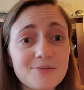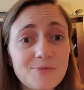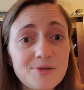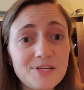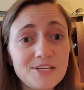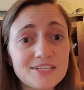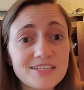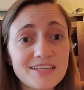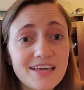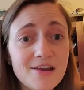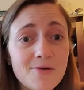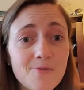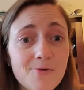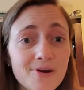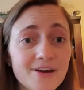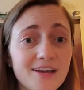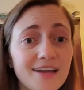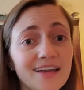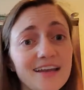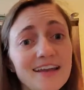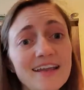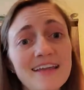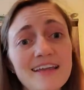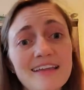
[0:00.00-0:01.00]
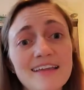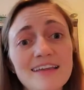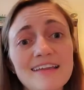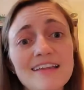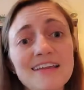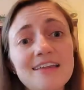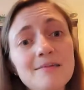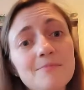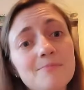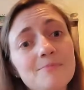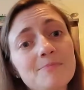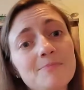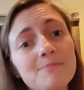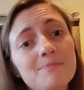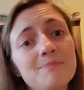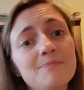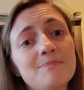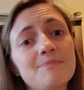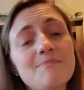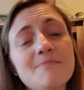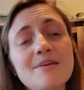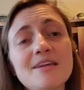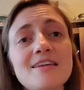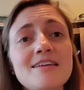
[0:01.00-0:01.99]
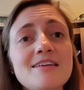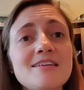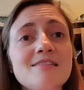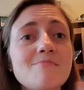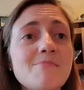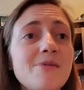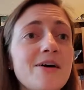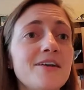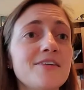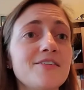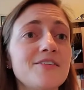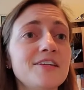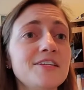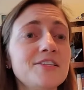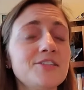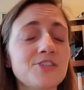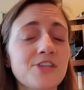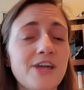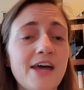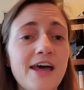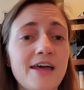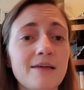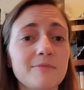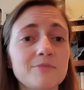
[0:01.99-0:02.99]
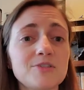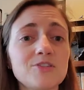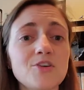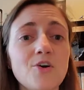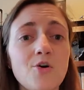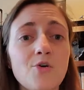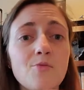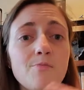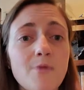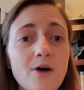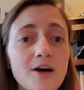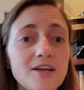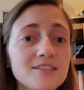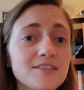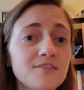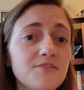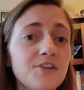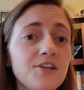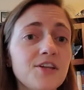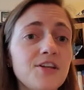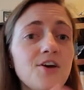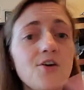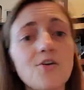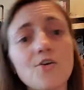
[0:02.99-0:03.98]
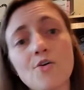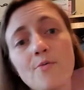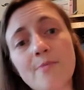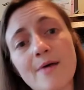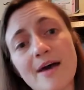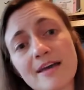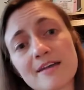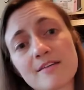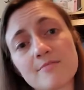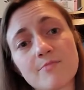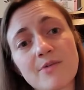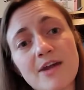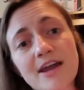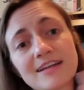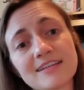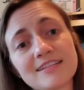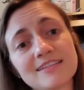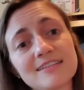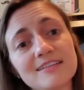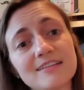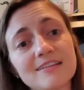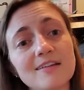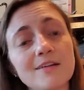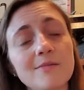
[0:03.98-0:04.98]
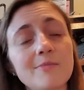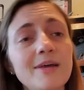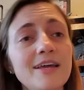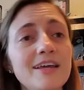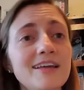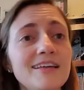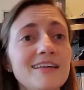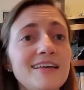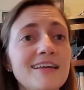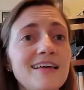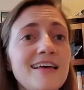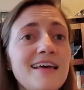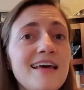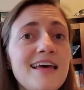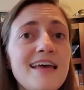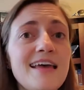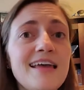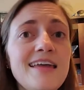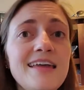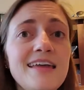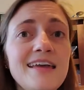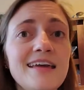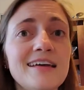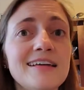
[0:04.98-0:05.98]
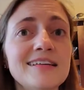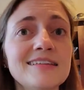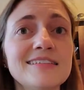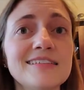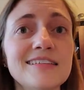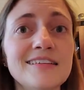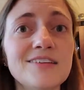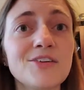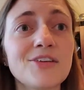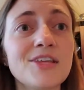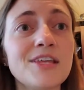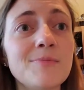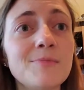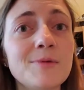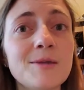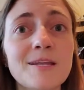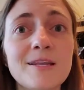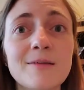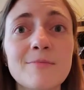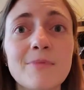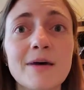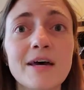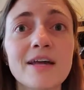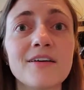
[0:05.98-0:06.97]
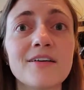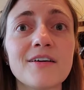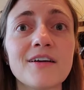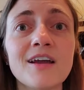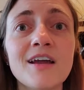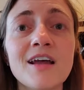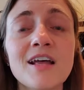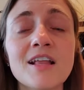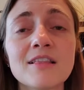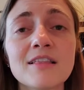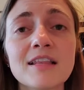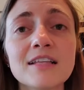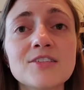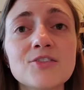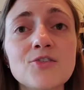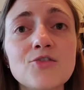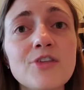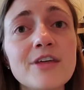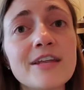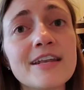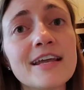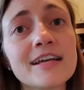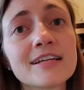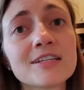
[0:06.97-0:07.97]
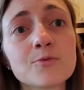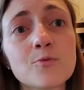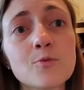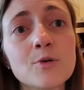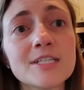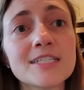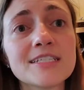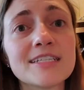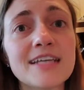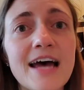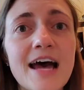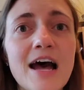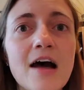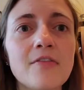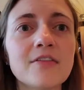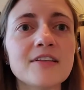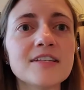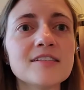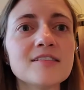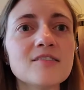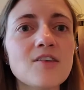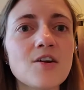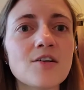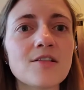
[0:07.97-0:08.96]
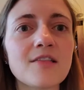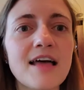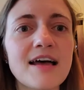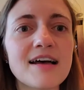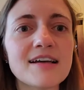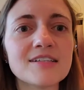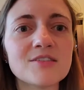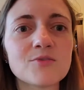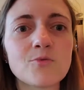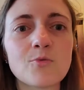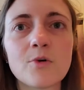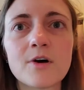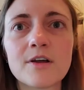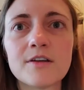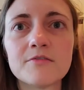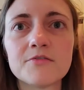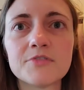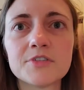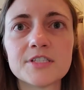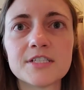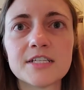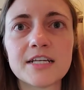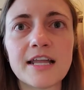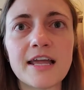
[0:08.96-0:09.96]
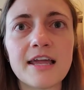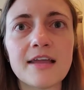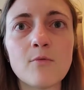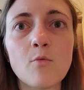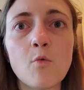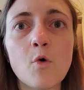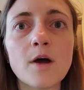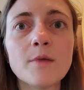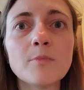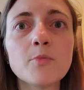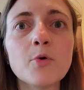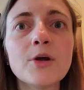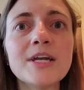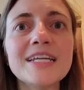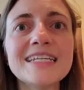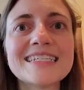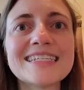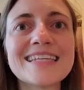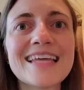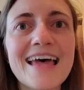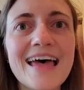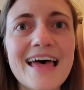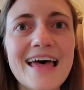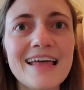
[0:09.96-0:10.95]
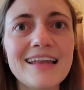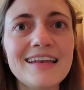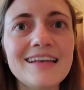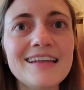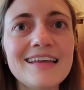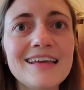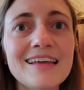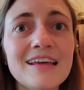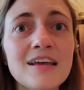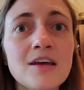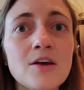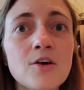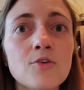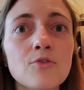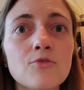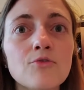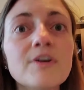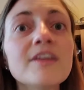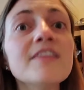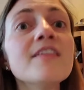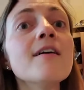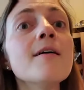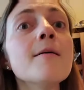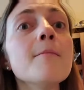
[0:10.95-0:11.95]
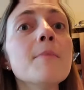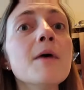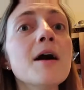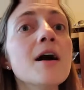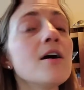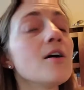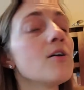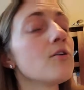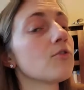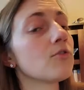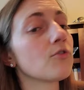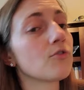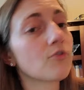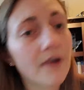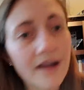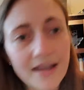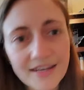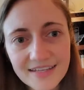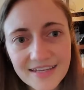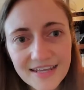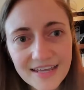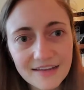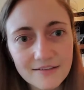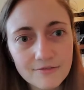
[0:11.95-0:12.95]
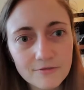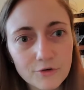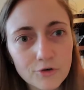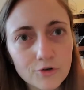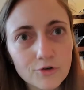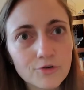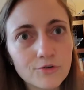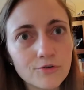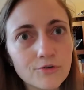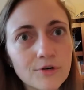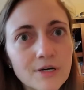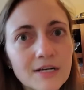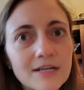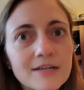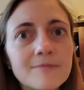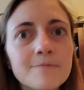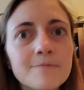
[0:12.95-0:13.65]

We just got to work on it and keep making it better each time. So pause the video, go back and practice it a little bit, and it'll keep getting better. Let's do the next one down. This is our last one for today. 1.10, Rhythm Rendezvous.